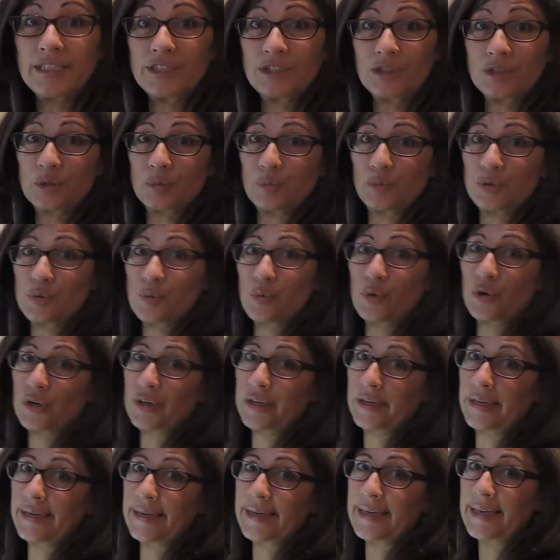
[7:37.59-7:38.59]
I just was
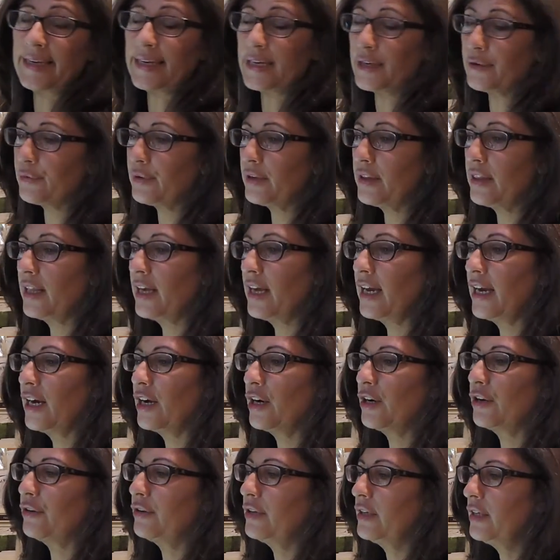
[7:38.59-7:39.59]
working here and
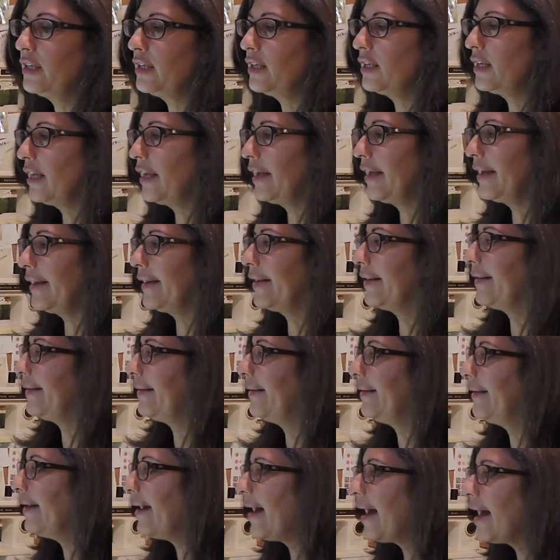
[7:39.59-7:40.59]
there
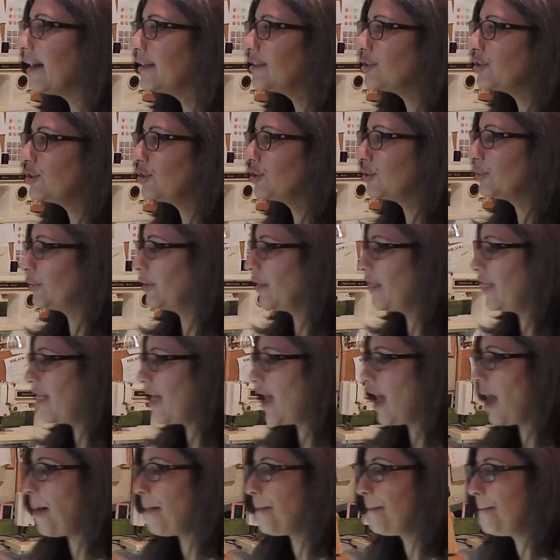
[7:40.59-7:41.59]
and not doing
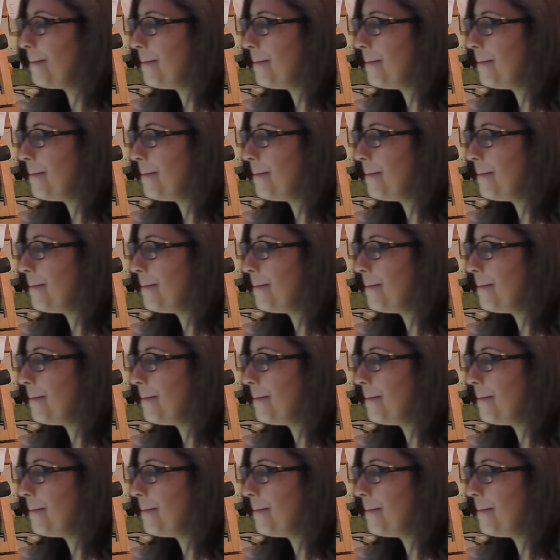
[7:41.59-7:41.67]
that